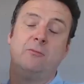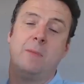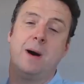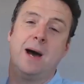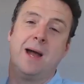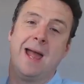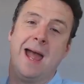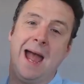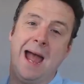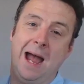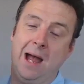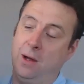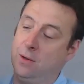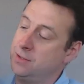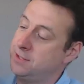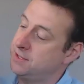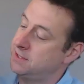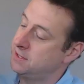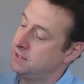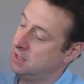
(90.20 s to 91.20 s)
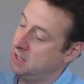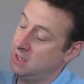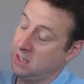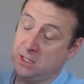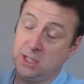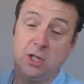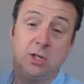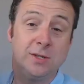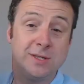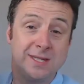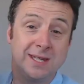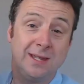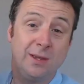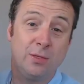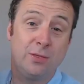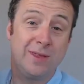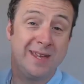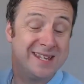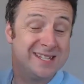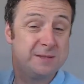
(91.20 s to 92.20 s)
of my house
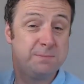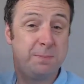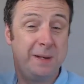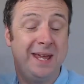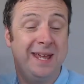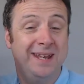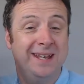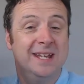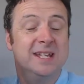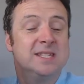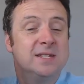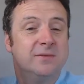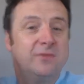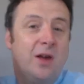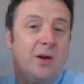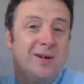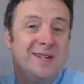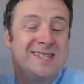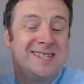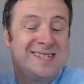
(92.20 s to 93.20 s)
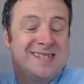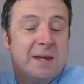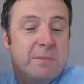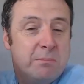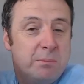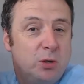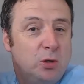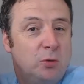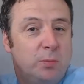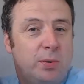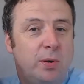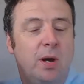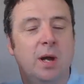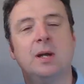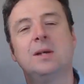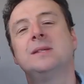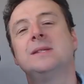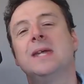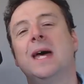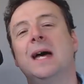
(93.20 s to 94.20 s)
using this bin. It's a very simple
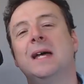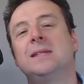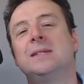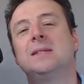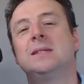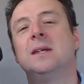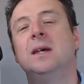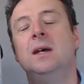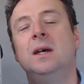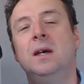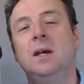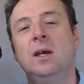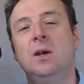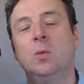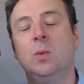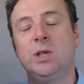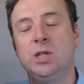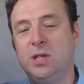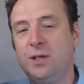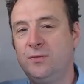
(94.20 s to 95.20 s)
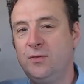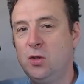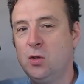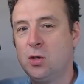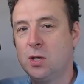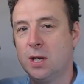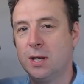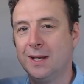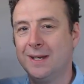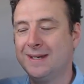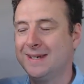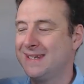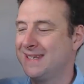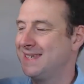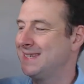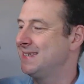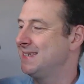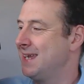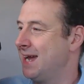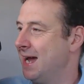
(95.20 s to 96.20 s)
process, which if you can
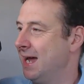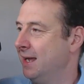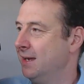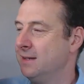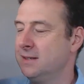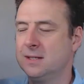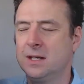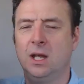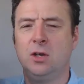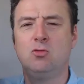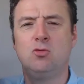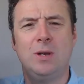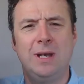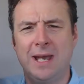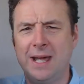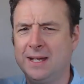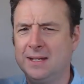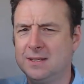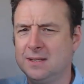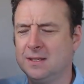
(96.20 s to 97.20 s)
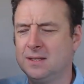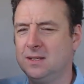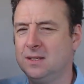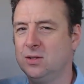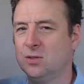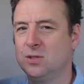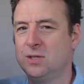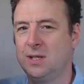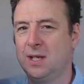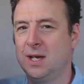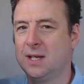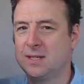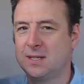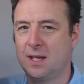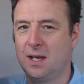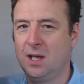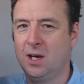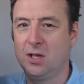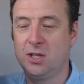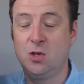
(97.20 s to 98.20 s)
understand and relate it to your
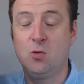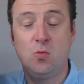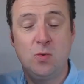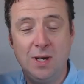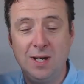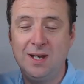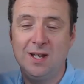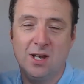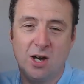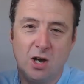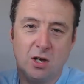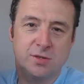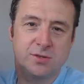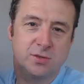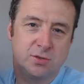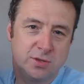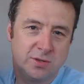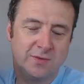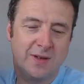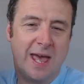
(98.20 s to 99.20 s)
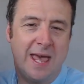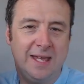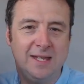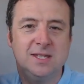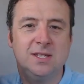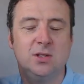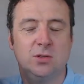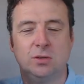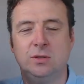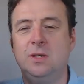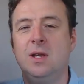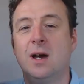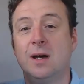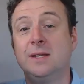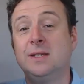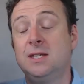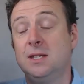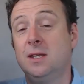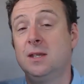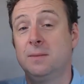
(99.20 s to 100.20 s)
DSLR, you really are sort of 80 or
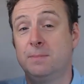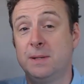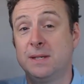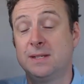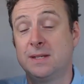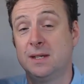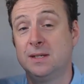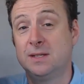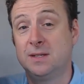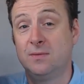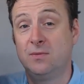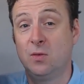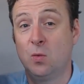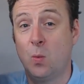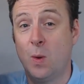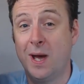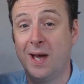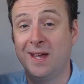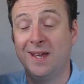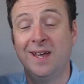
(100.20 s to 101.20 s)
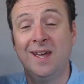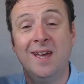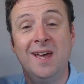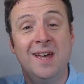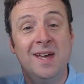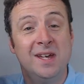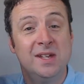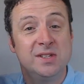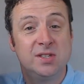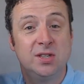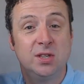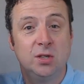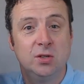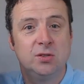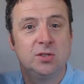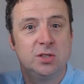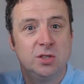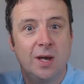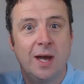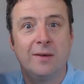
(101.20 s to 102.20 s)
90% of the way
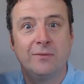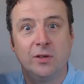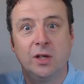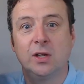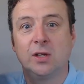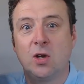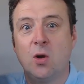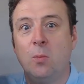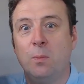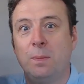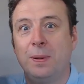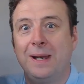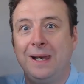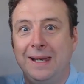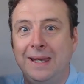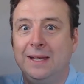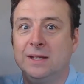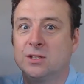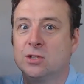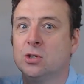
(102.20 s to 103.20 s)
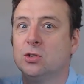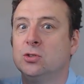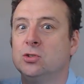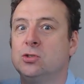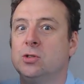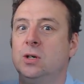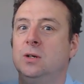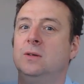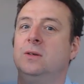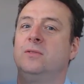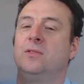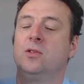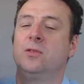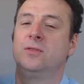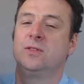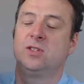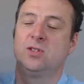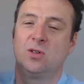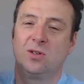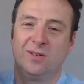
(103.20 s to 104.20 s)
to having a complete control of your
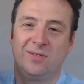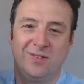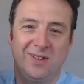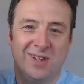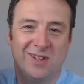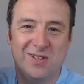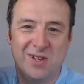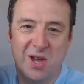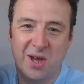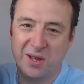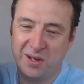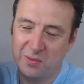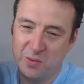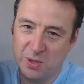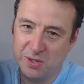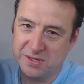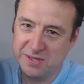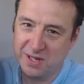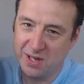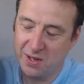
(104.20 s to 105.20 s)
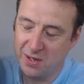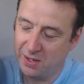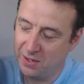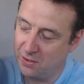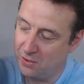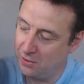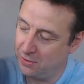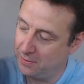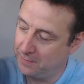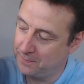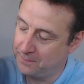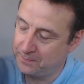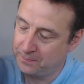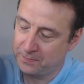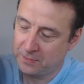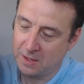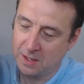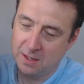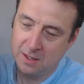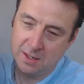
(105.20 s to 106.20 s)
photography and knowing what's going on.
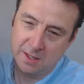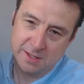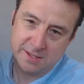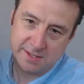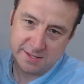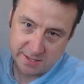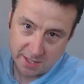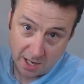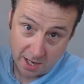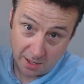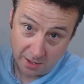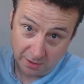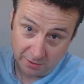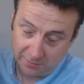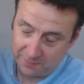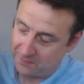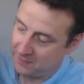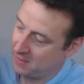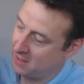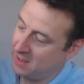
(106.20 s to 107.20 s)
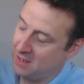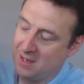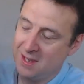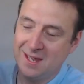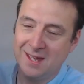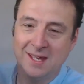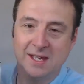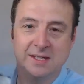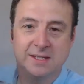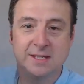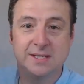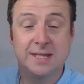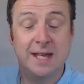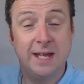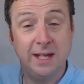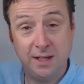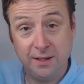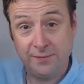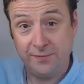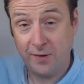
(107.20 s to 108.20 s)
So, to
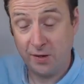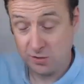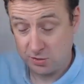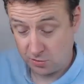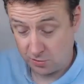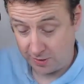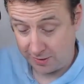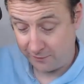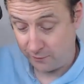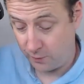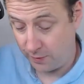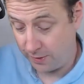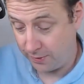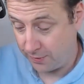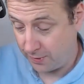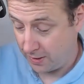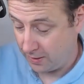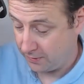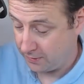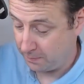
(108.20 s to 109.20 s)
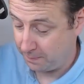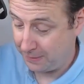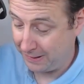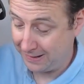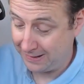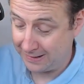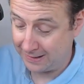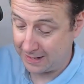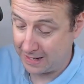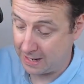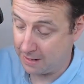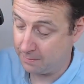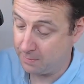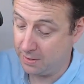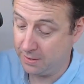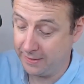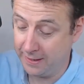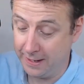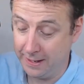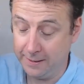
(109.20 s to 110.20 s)
take a photograph with the bin
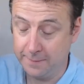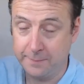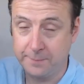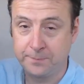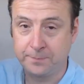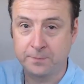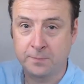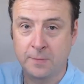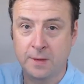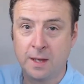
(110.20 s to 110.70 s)
camera then,